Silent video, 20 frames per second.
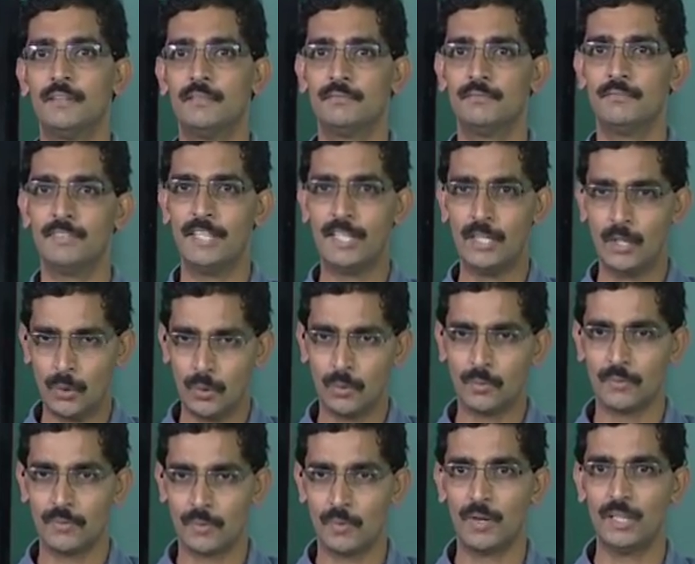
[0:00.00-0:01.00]
very low
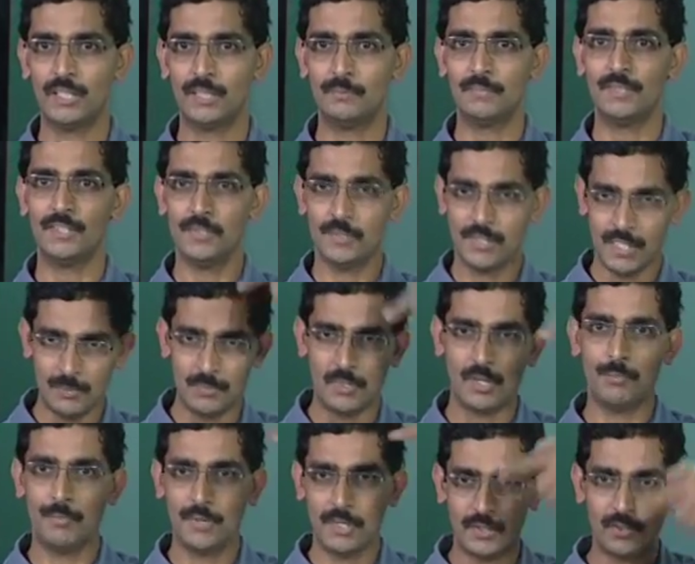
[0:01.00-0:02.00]
quantum, then you keep
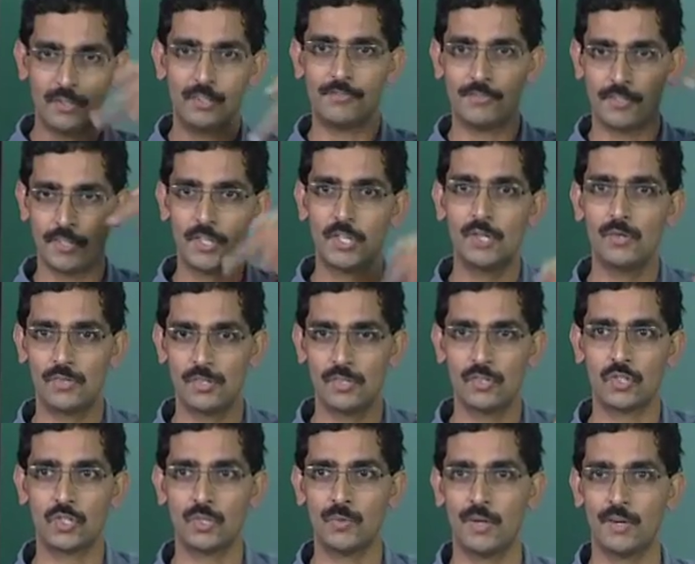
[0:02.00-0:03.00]
jumping to different queues and
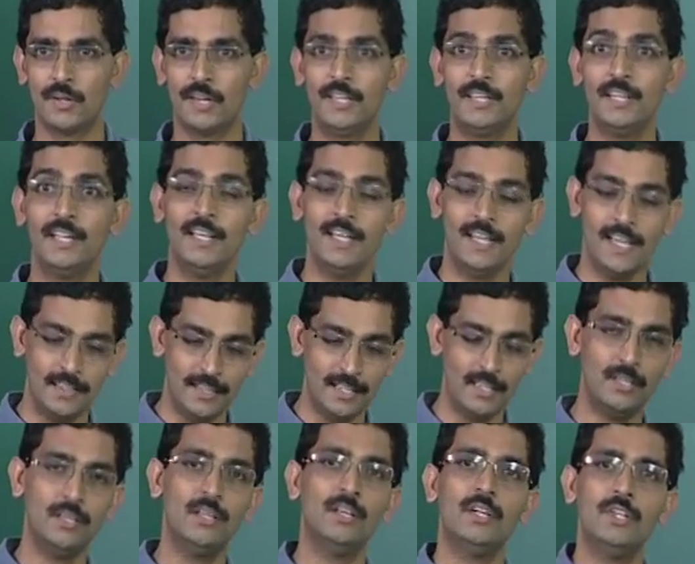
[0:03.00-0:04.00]
so on, right, and
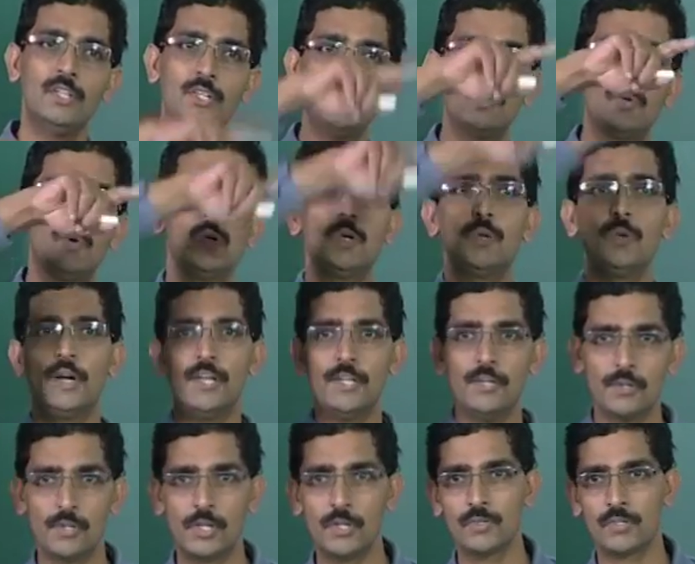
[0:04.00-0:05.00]
then you go to
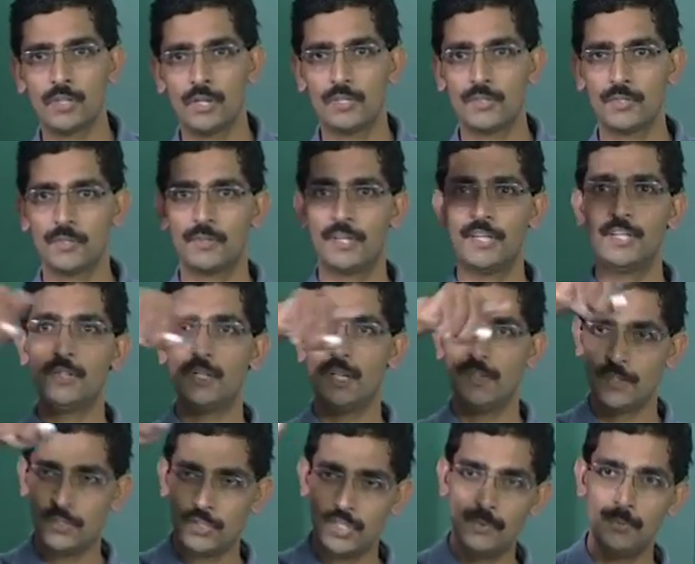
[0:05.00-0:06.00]
IO queues also, right, you have
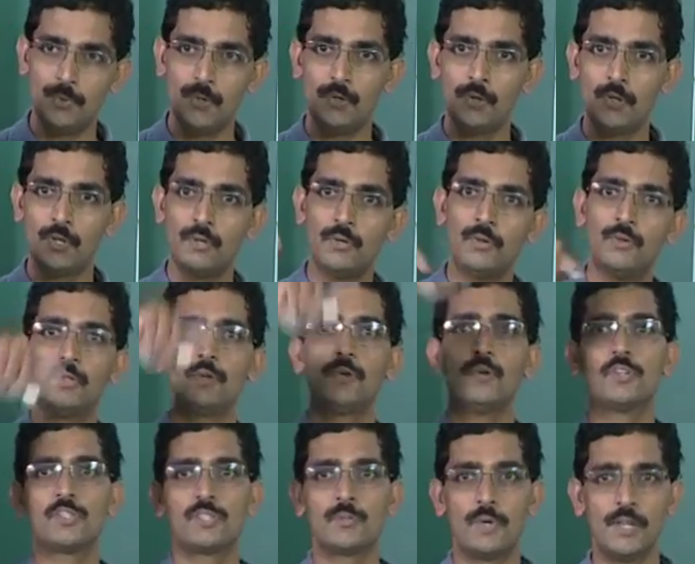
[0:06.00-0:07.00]
the CPU queue, you go
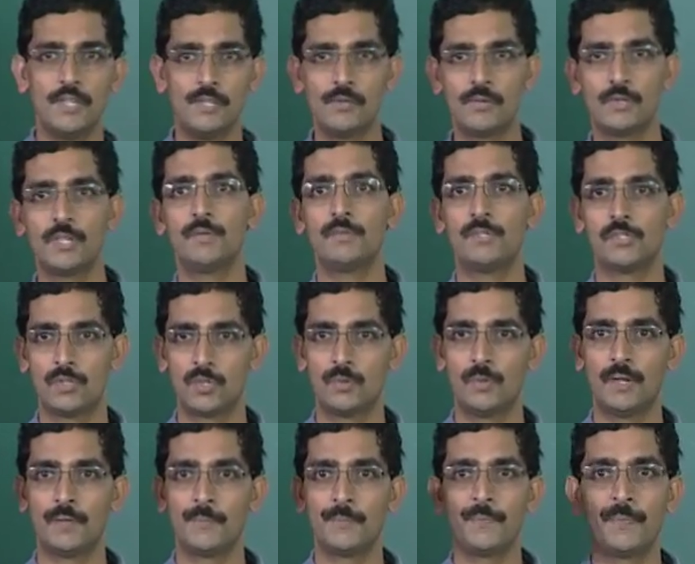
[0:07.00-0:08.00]
to some IO queue and so
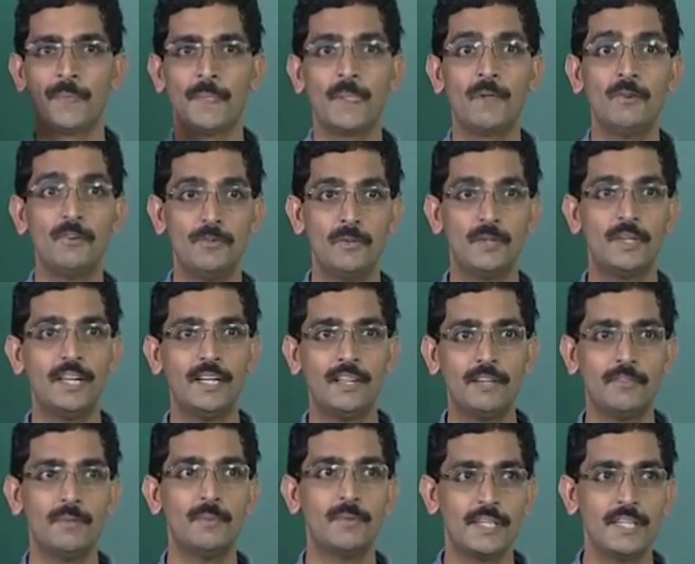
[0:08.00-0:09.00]
on. Now if you look at it
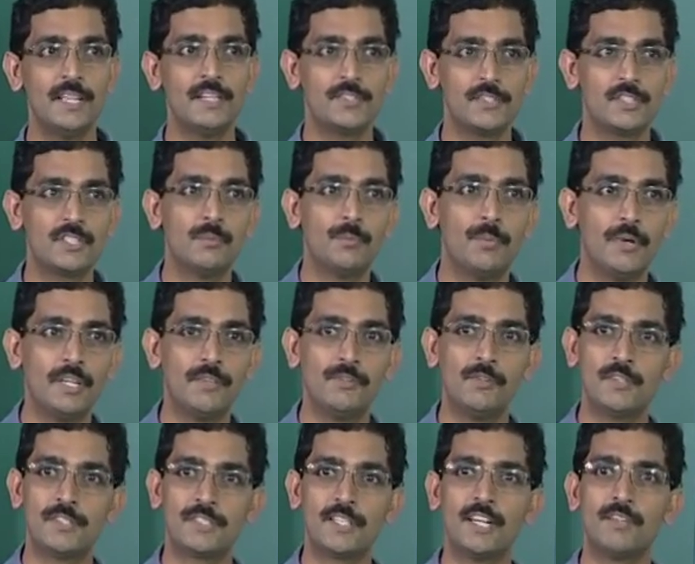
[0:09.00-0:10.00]
from a real system point of view,
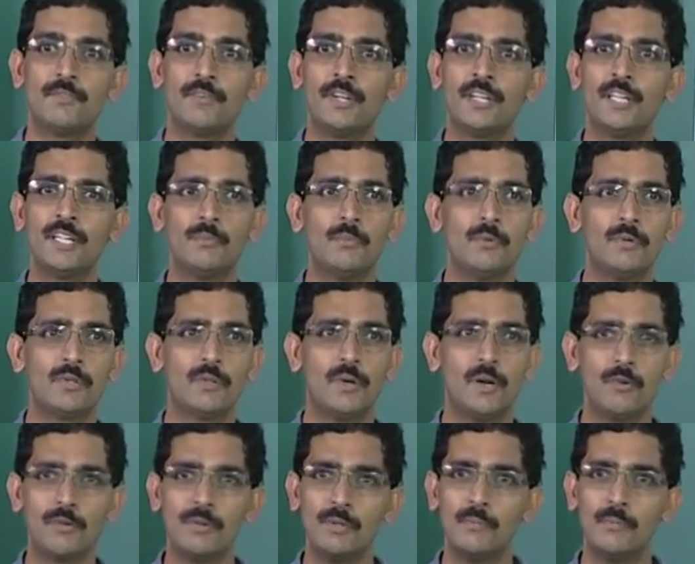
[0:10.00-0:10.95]
you will start worrying about how do I